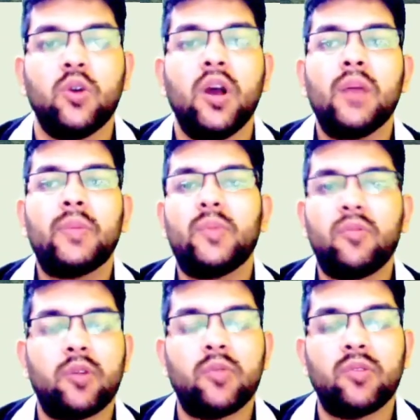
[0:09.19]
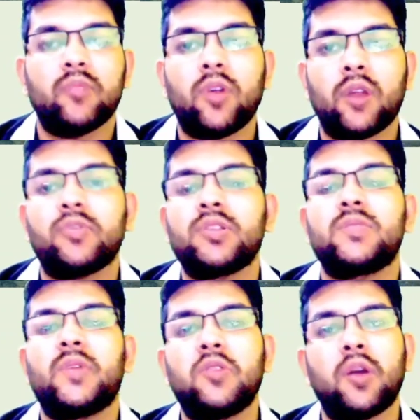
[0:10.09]
But before moving forward for this
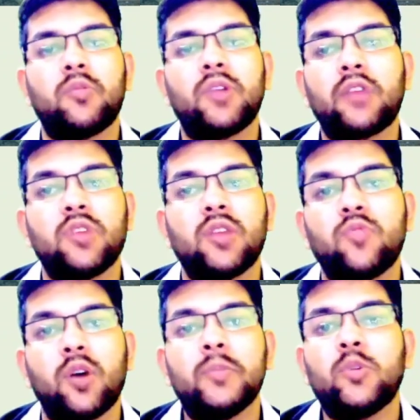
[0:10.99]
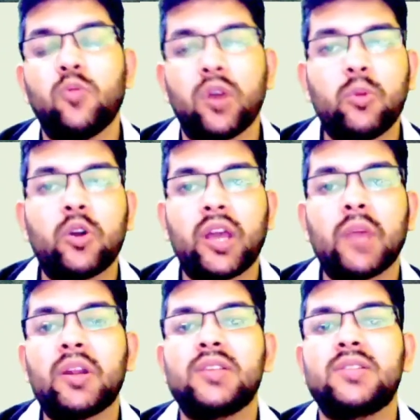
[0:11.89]
video I would like to inform you one more time that
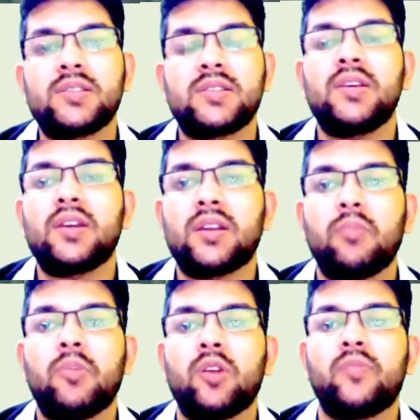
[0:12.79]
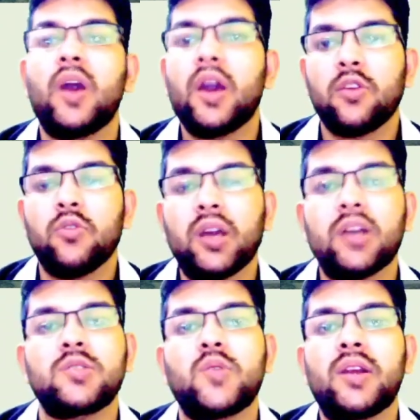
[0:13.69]
is this year number of unique
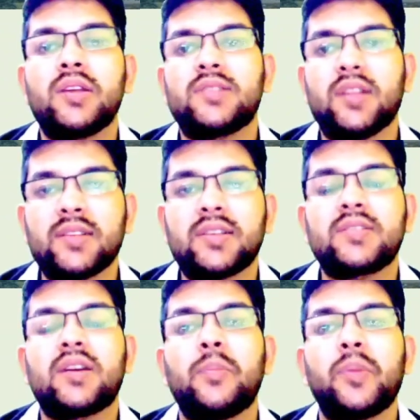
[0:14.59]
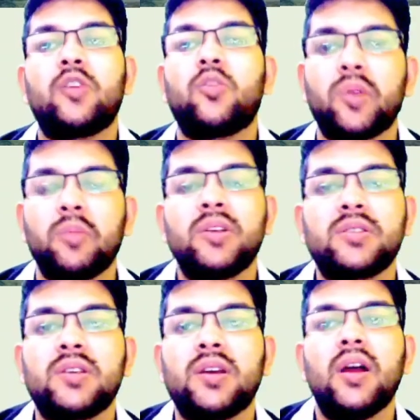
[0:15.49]
student is less as compared to previous
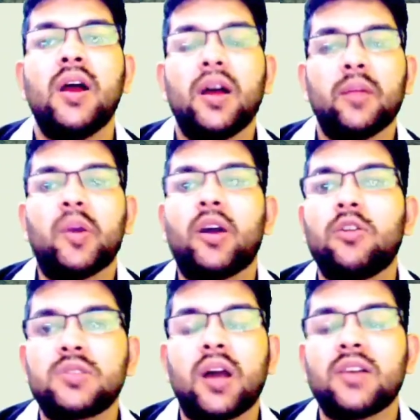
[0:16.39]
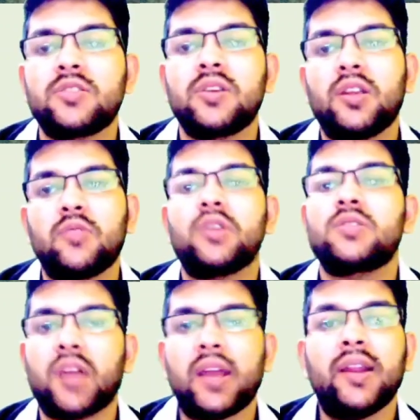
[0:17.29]
year because last year it was
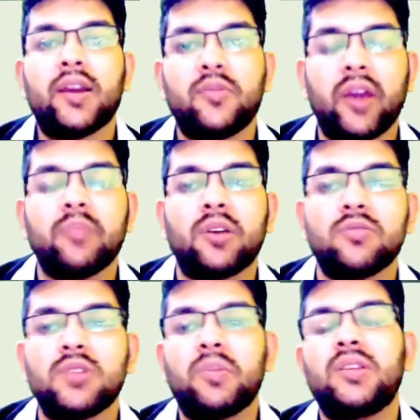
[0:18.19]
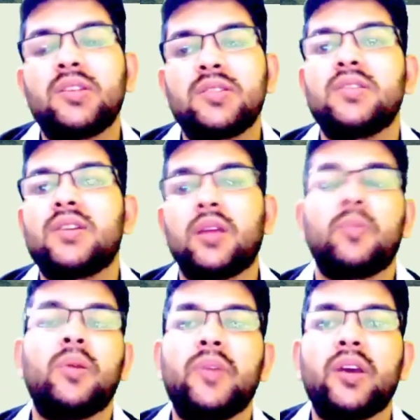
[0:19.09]
9 lakh 5000 but this year it will
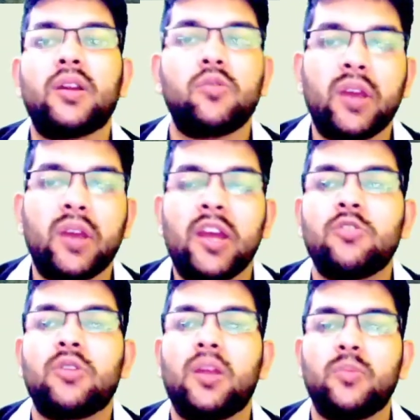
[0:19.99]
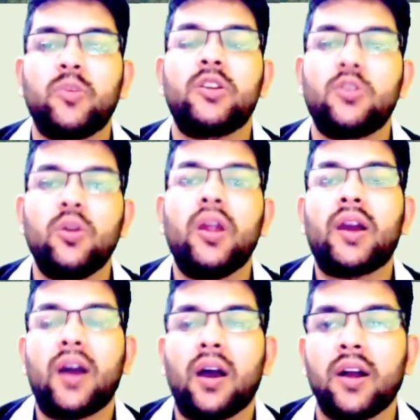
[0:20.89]
be around 8 or 8.2 lakh
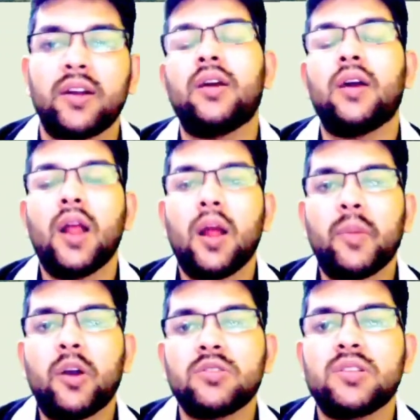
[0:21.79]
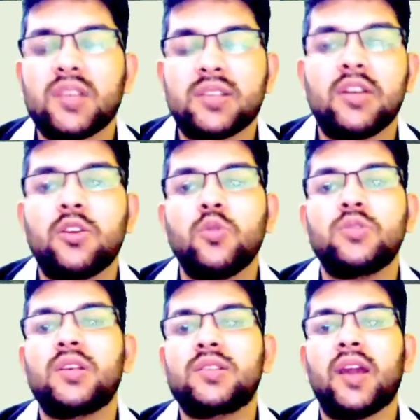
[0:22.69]
hardly because in session 2
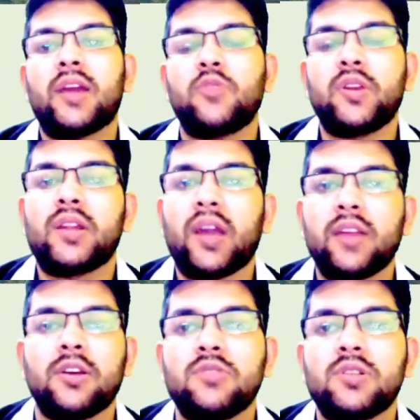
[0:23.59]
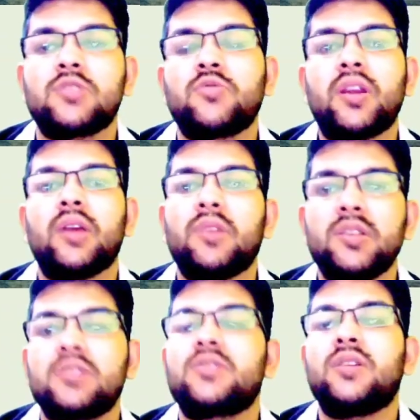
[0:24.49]
6 lakh 29000 students have
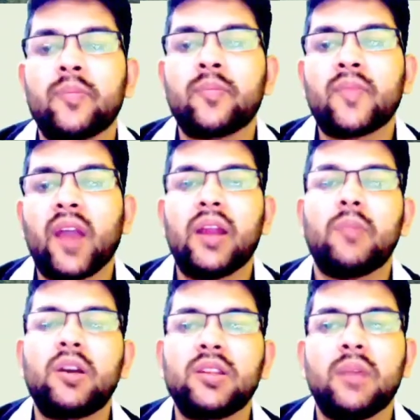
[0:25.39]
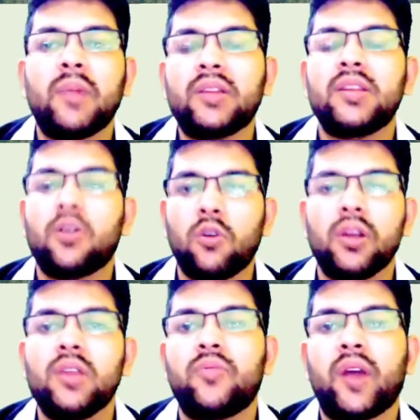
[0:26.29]
registered and among them i think only
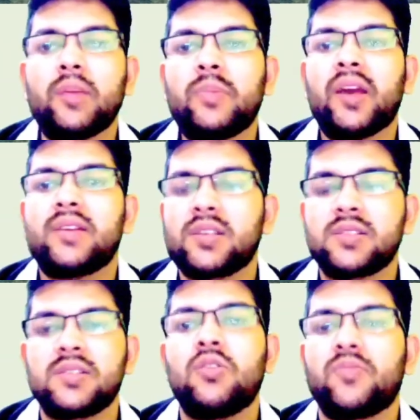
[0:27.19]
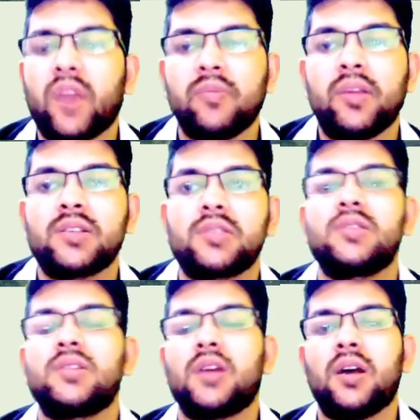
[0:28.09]
5 lakh 60 or 5 lakh 60,
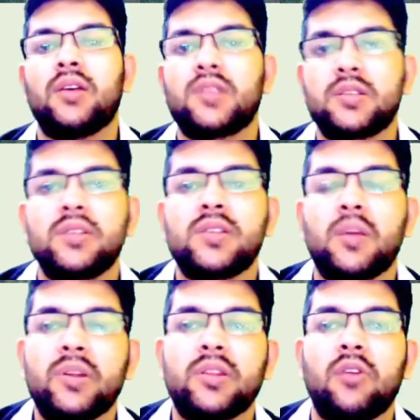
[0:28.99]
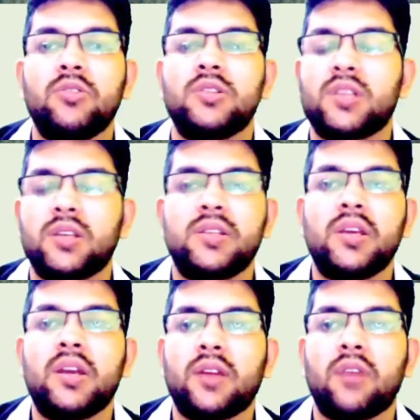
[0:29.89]
uh, 67000
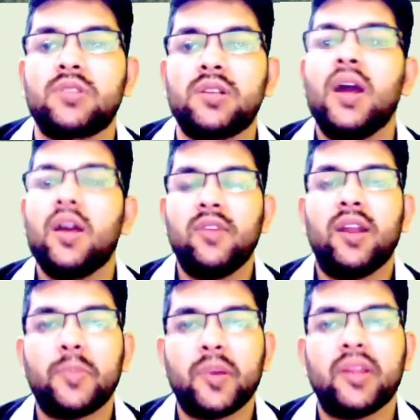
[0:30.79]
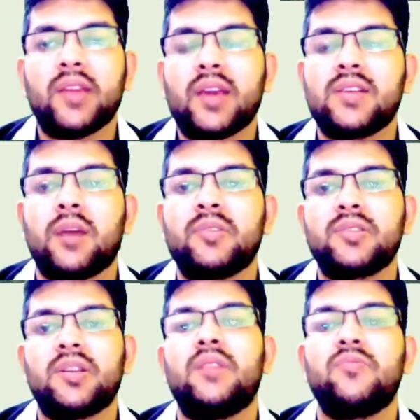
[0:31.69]
68000 will appear in the examination
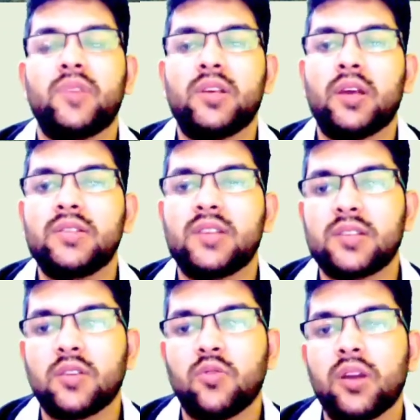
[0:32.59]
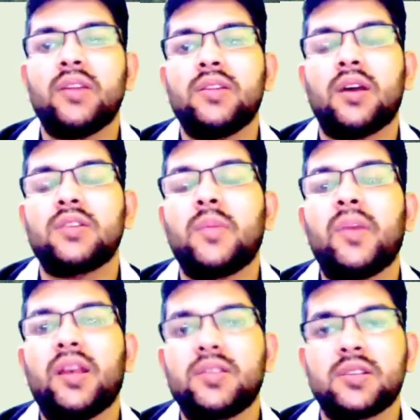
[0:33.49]
and in session 1 7
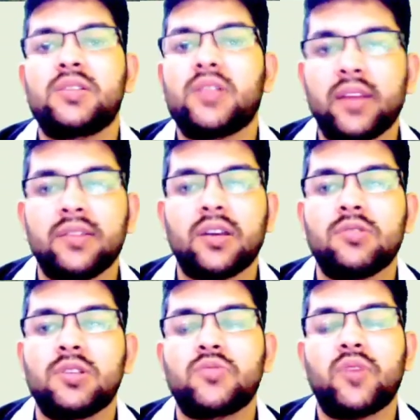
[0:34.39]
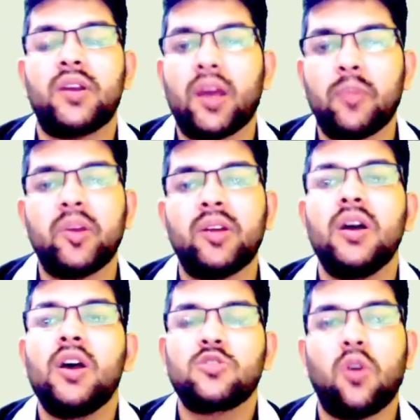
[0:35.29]
lakh 69000 students appeared
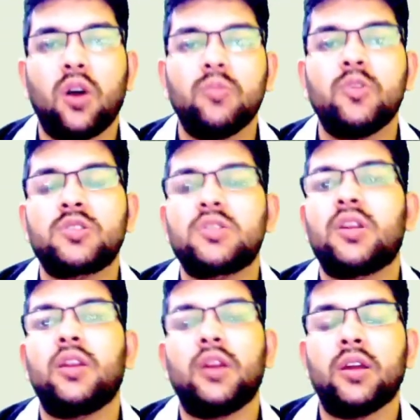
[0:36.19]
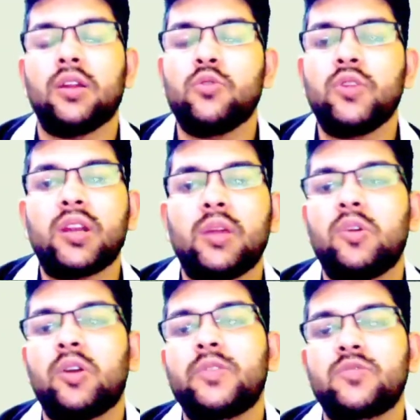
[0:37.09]
so almost the unique number
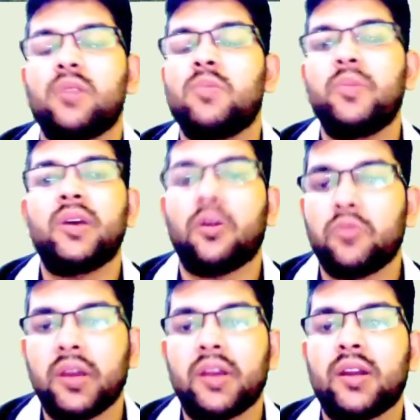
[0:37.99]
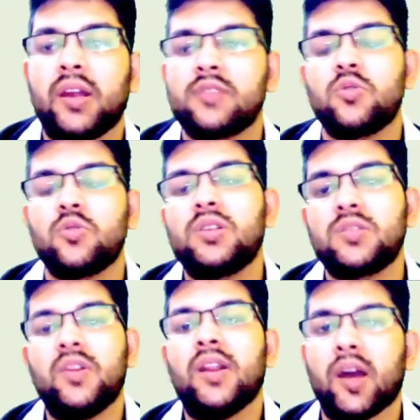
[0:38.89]
of students will be around 8 lakh so this
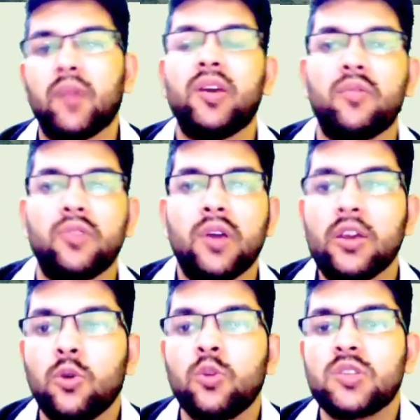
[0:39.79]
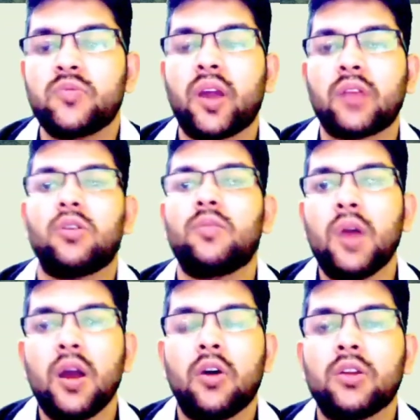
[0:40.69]
will have a huge effect on
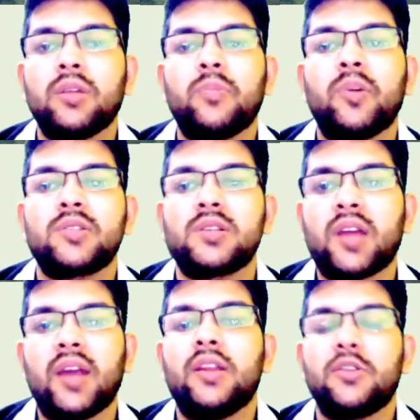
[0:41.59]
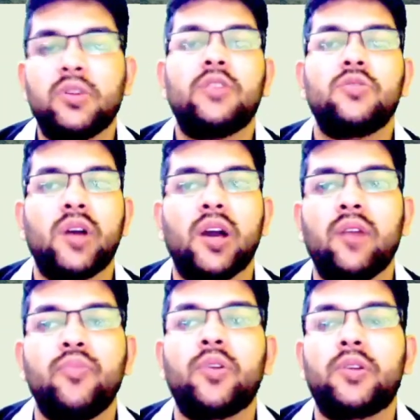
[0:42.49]
on the percentile that you need to have
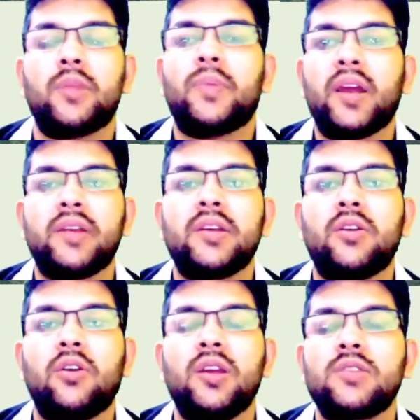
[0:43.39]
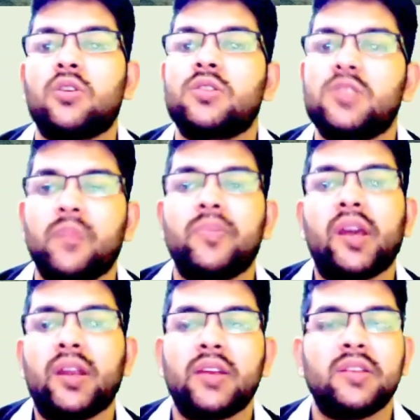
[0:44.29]
for triple IT college or GFTI
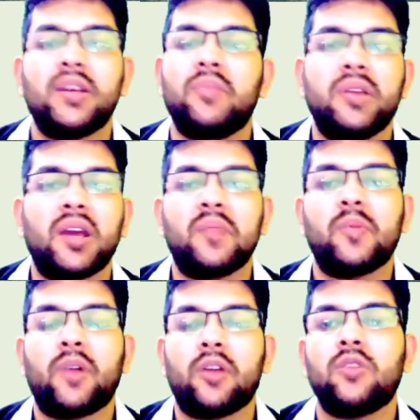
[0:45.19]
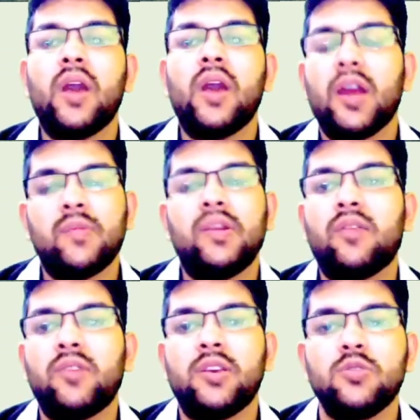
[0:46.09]
NIT every type of cutoff it will have
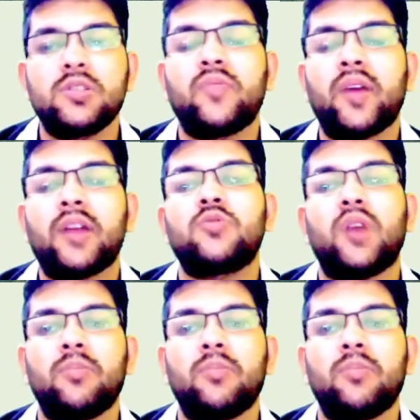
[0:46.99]
a huge effect so I,